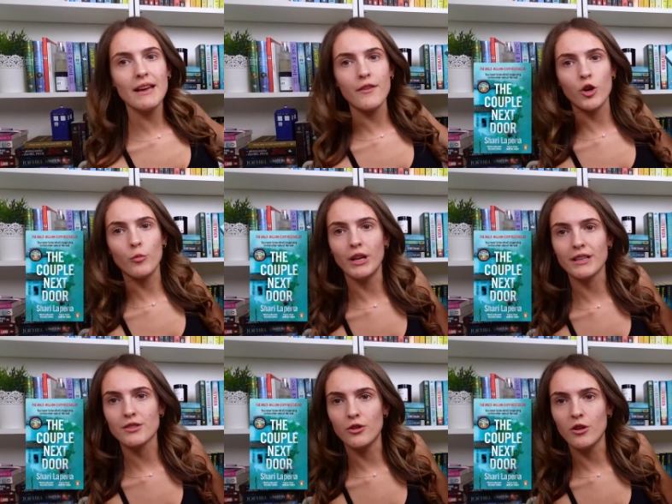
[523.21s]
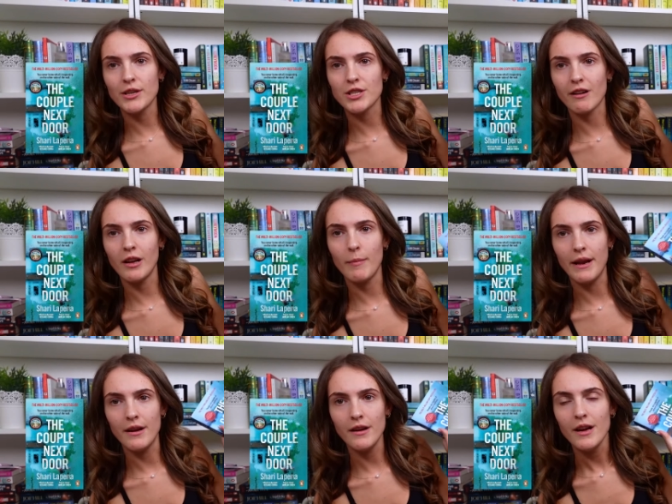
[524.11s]
like The Couple Next Door by Shari
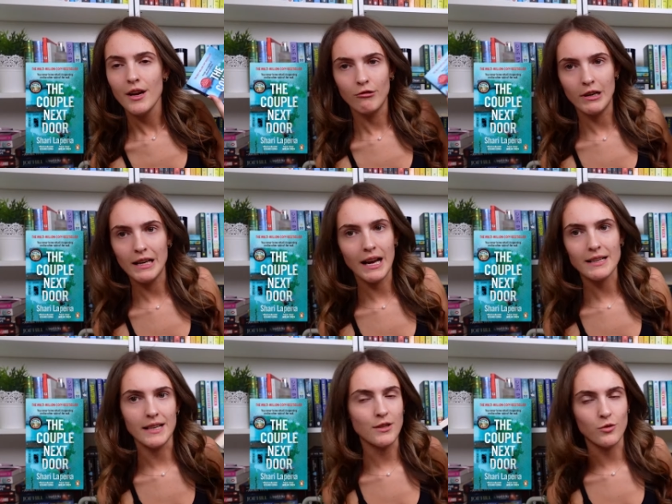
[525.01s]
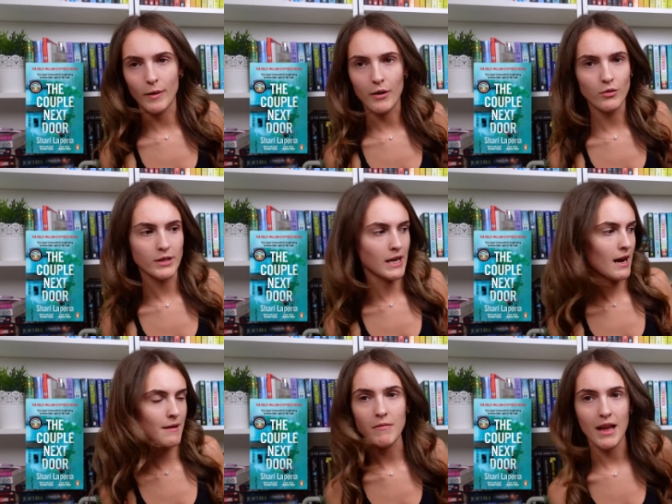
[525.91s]
LaPena really liked it, talk about it all the
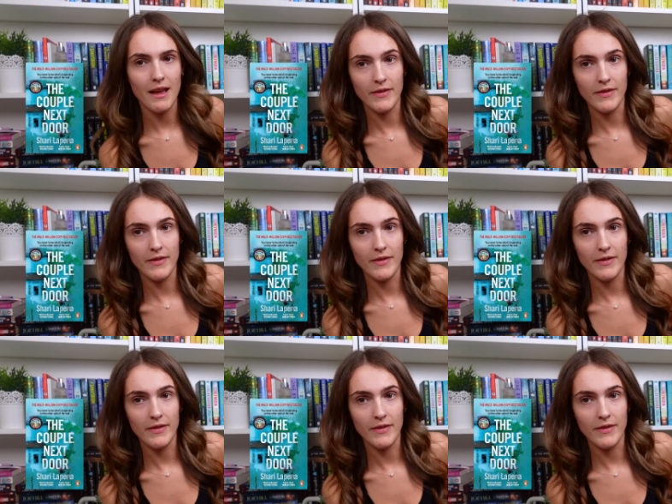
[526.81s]
time.